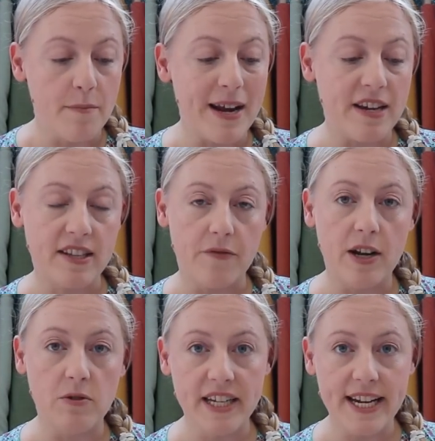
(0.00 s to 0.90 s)
Make yourself a
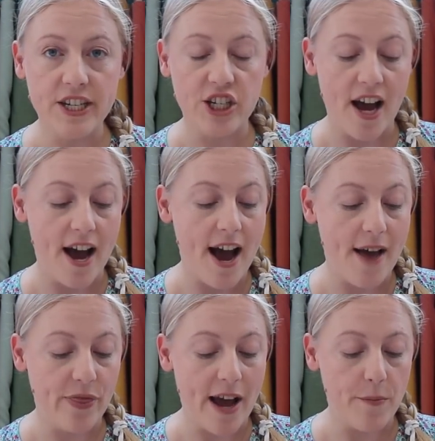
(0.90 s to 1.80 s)
little t-shirt,
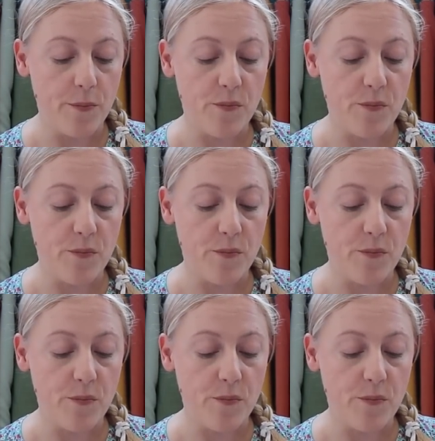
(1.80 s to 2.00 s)
and that